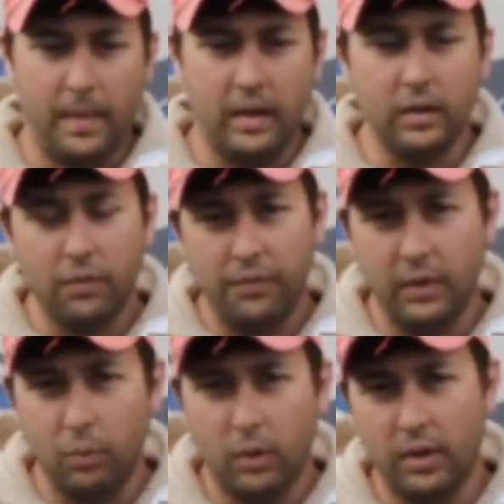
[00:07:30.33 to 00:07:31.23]
It'll
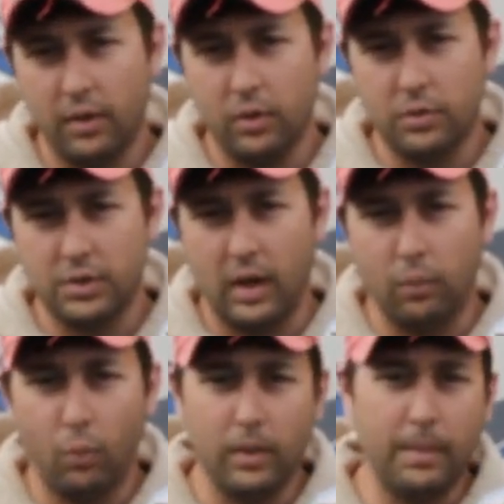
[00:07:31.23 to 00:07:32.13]
fill one of those
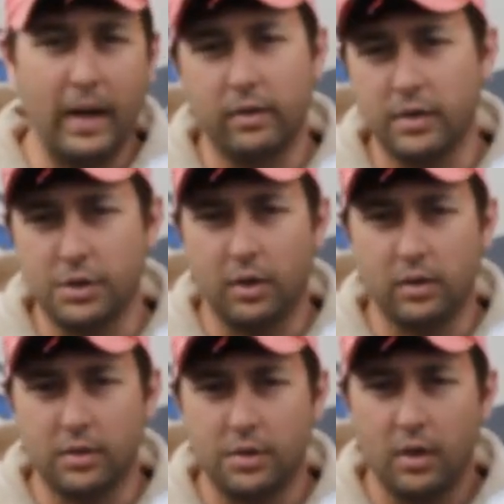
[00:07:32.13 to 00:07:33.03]
on one battery
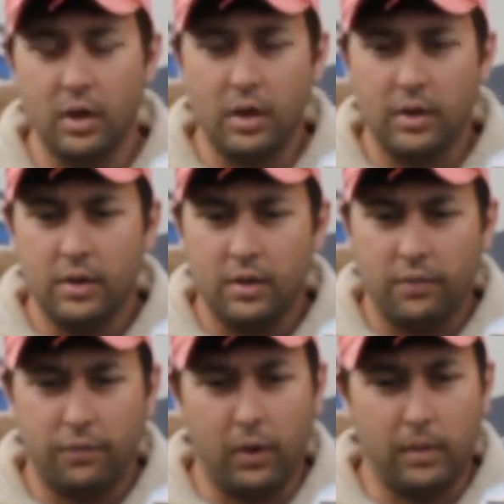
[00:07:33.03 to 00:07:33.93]
charge
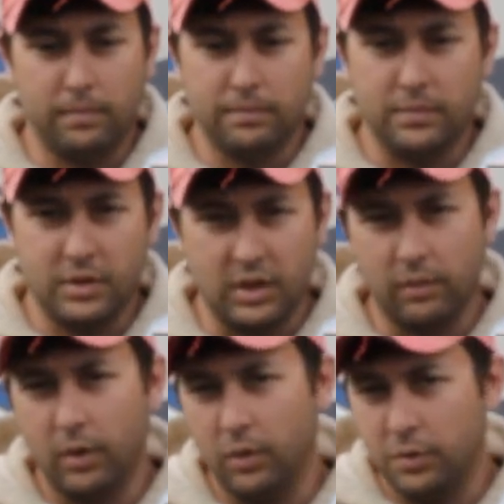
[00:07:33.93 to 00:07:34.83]
from
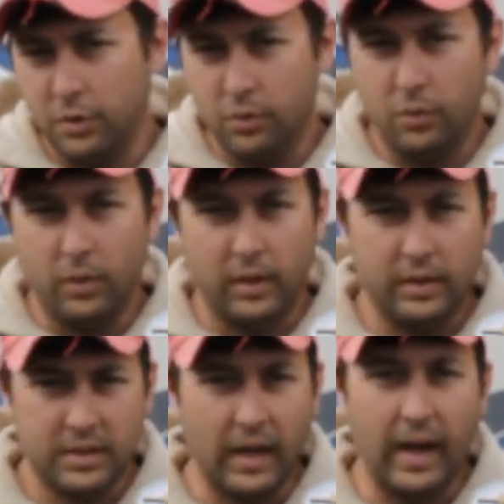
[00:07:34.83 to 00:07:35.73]
0 to,
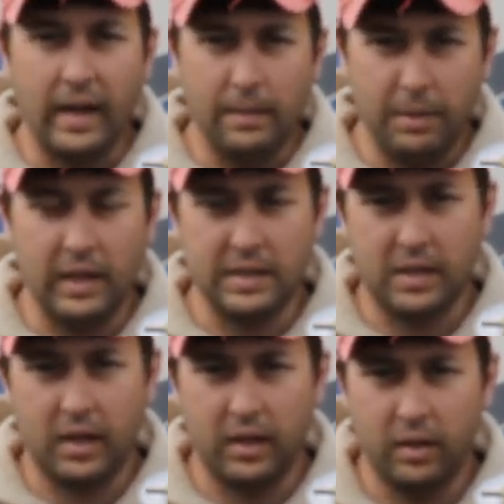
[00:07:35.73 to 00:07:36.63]
say, 80
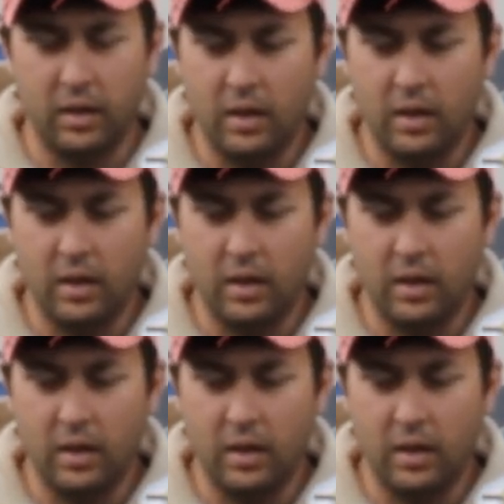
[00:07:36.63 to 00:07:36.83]
psi.